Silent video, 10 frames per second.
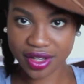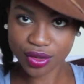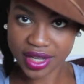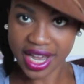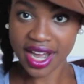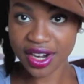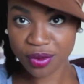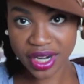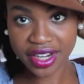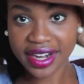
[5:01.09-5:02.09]
you
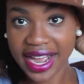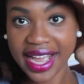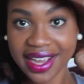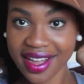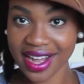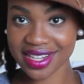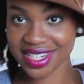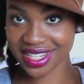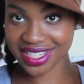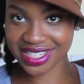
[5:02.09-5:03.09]
gotta wear your hat cocked
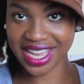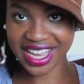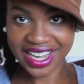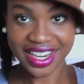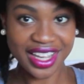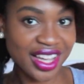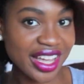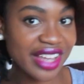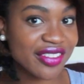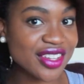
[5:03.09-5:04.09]
to the side
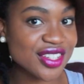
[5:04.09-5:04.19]
if you